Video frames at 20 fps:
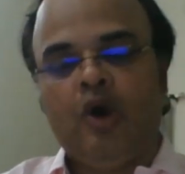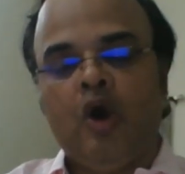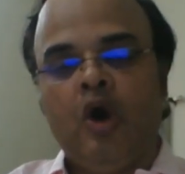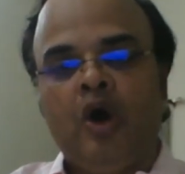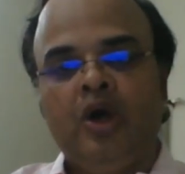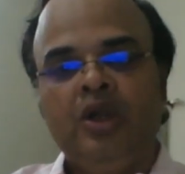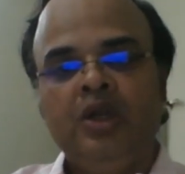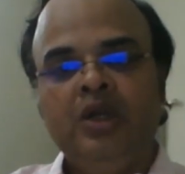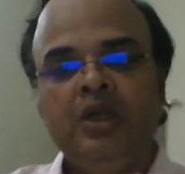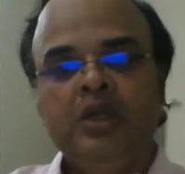
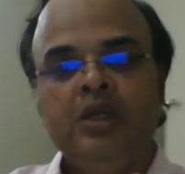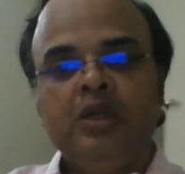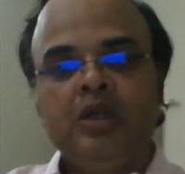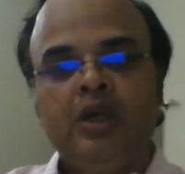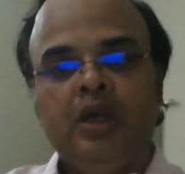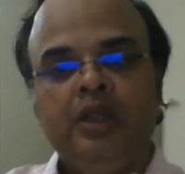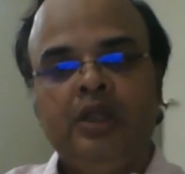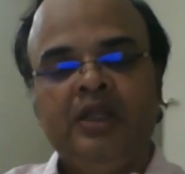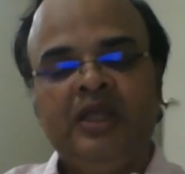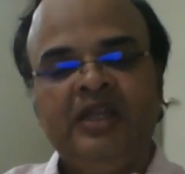or
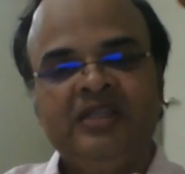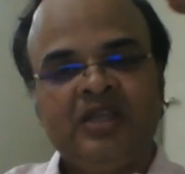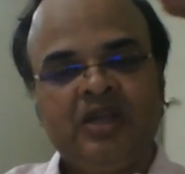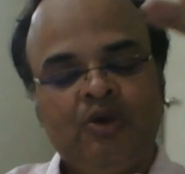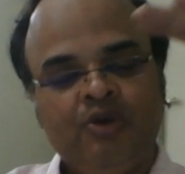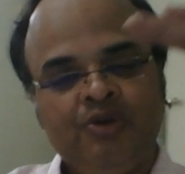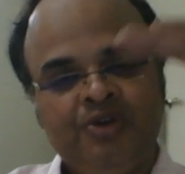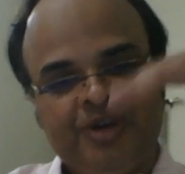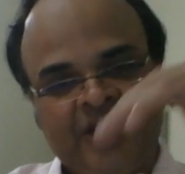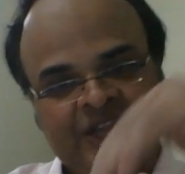there is a
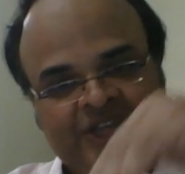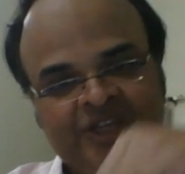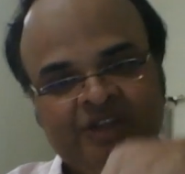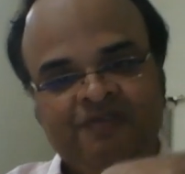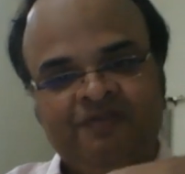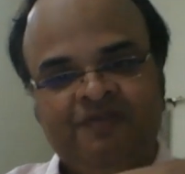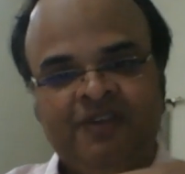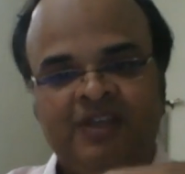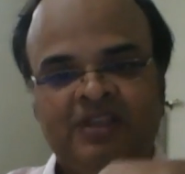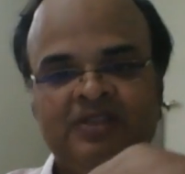
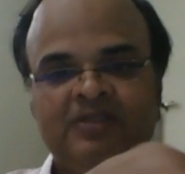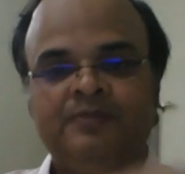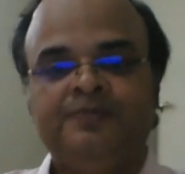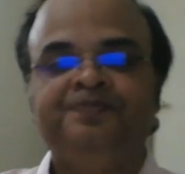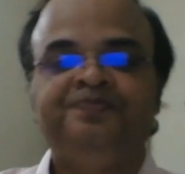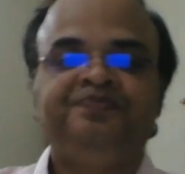contraction phase.